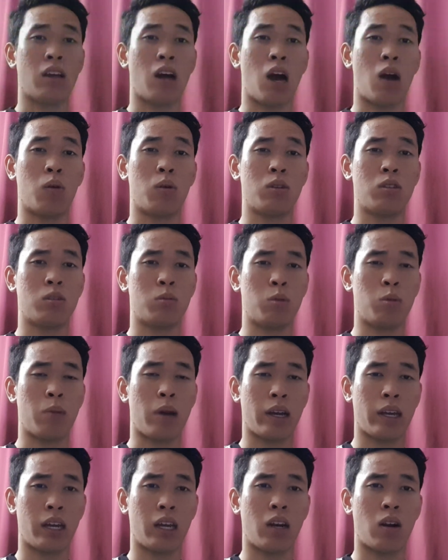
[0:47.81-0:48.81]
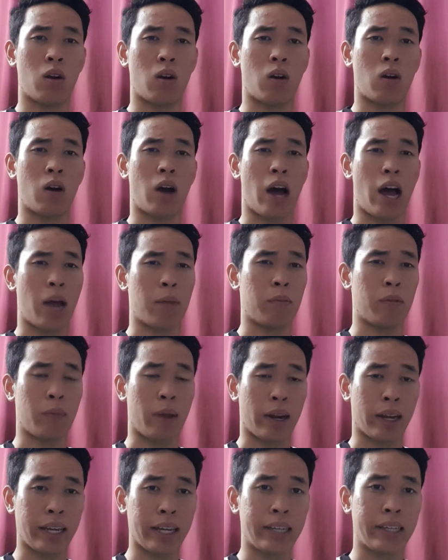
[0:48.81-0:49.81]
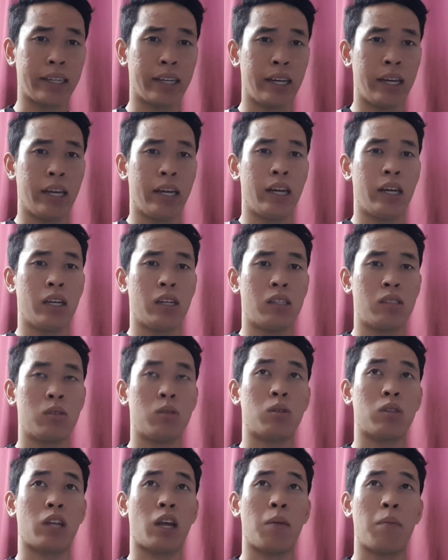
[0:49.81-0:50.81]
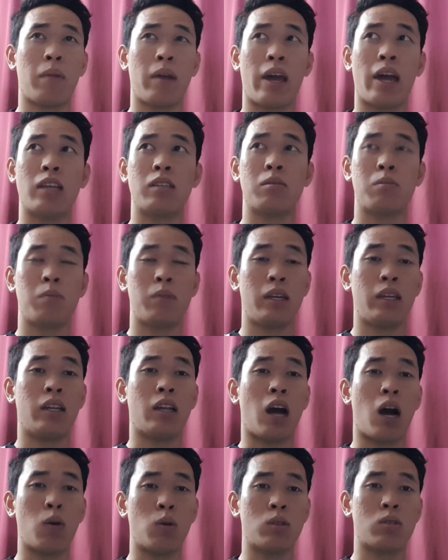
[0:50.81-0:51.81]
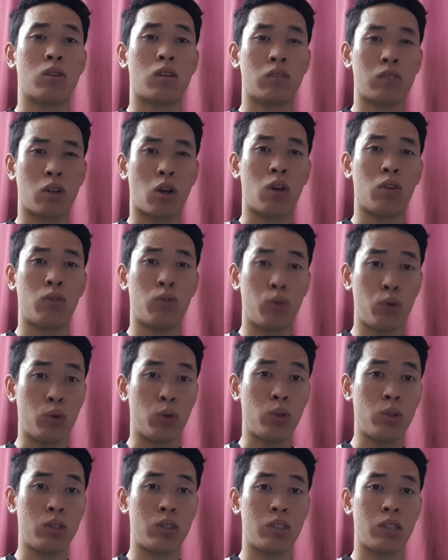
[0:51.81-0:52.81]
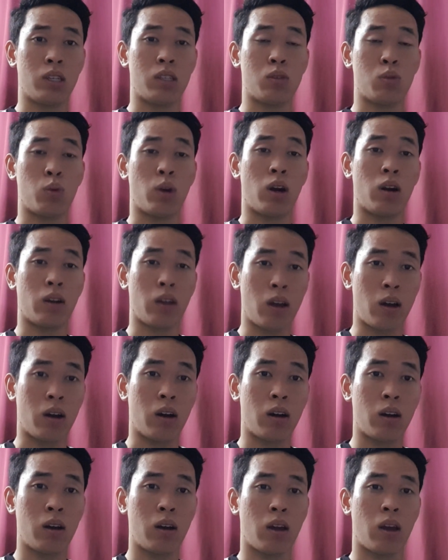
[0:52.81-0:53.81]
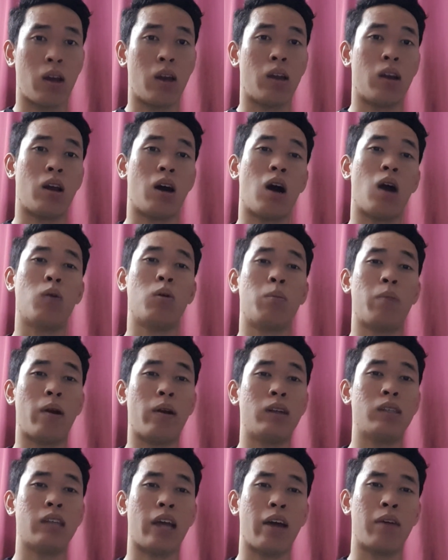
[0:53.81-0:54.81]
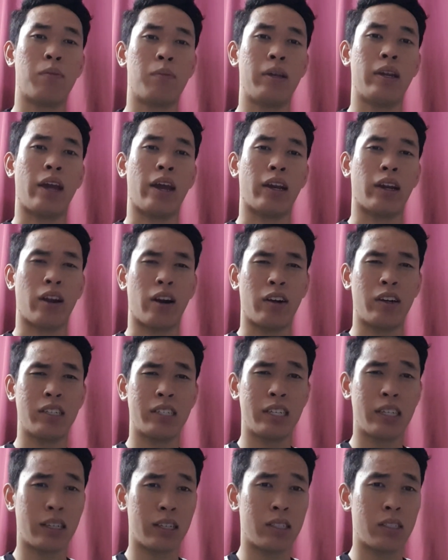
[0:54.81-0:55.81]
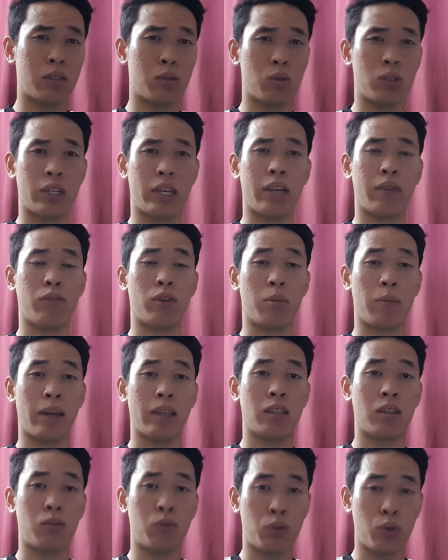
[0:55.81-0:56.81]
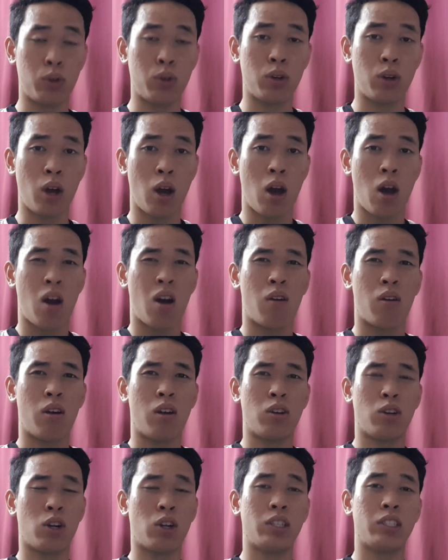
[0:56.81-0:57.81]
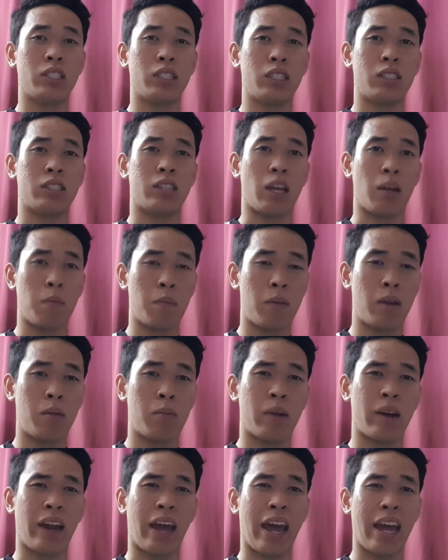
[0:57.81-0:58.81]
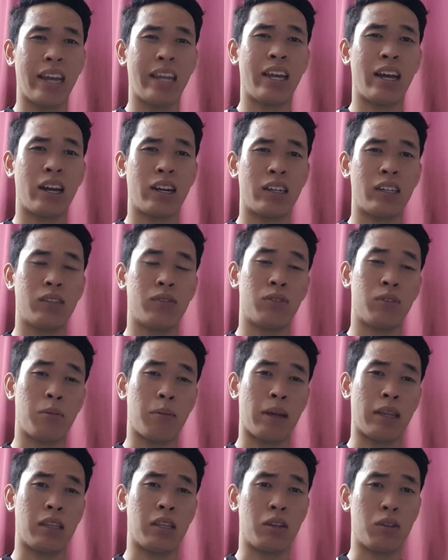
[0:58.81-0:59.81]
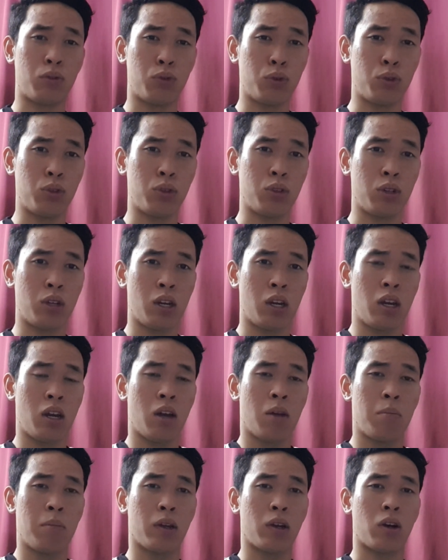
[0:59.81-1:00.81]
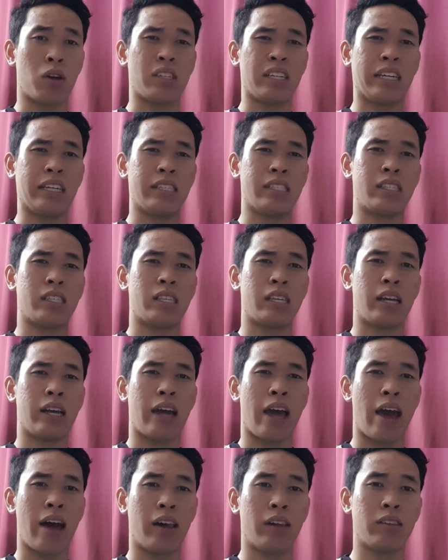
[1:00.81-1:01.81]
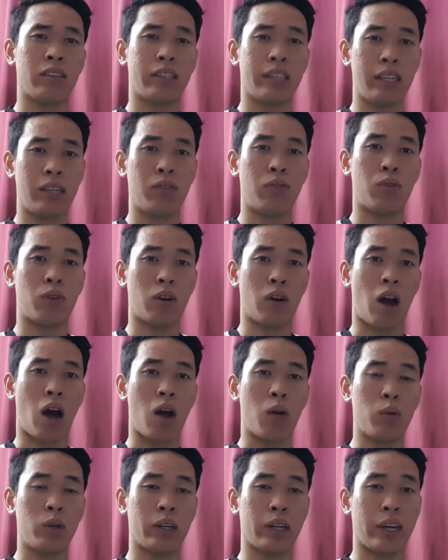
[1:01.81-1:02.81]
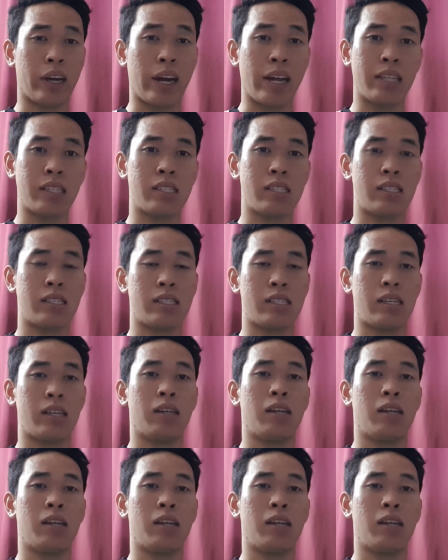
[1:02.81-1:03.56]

our supermarket or hypermarket. So tempeh has been our source of food since we are young, and our parents have been encouraging us to take fermented food, not just tempeh but any other fermented food, because it is healthy for our guts